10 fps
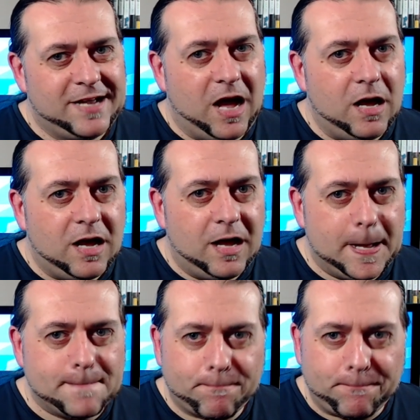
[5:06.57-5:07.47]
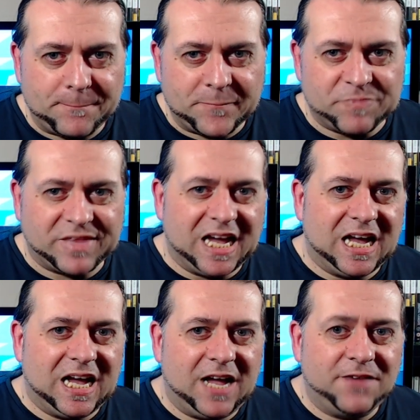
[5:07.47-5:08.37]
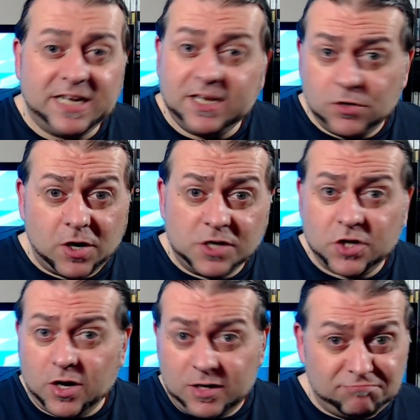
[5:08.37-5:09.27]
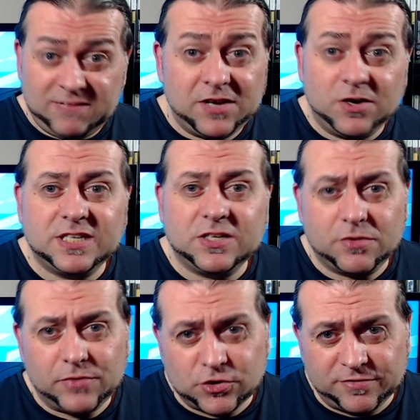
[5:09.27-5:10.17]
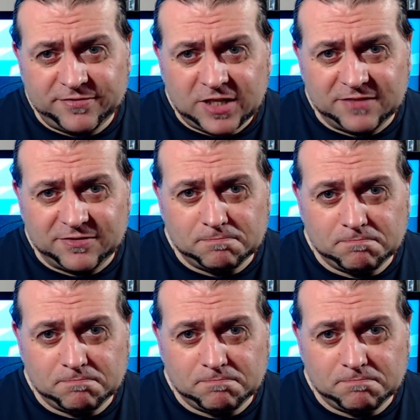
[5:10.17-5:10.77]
Have any of you guys got any idea of the Retron 5?